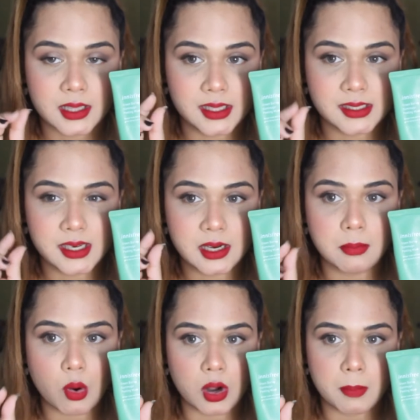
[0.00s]
these little
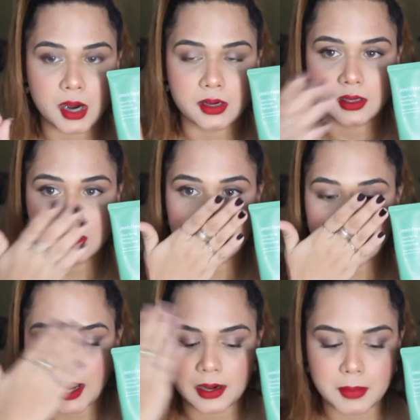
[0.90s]
ball particles,
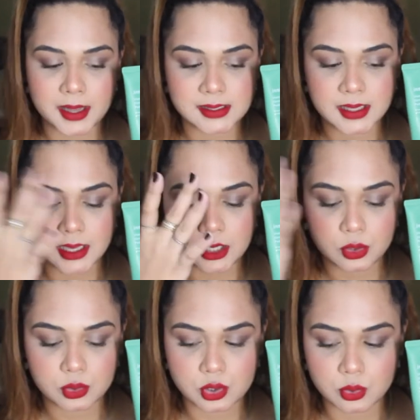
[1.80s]
and my skin
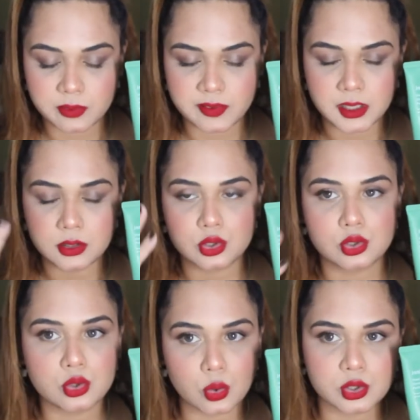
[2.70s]
used to feel
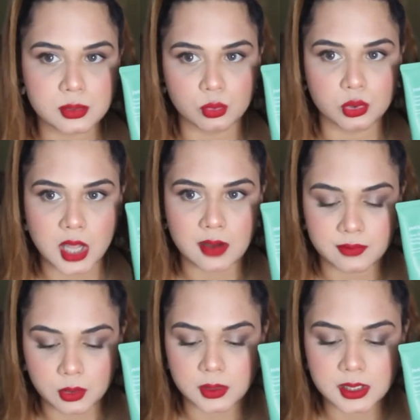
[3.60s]
so smooth
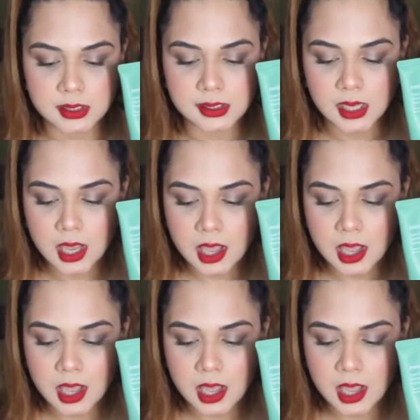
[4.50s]
afterwards.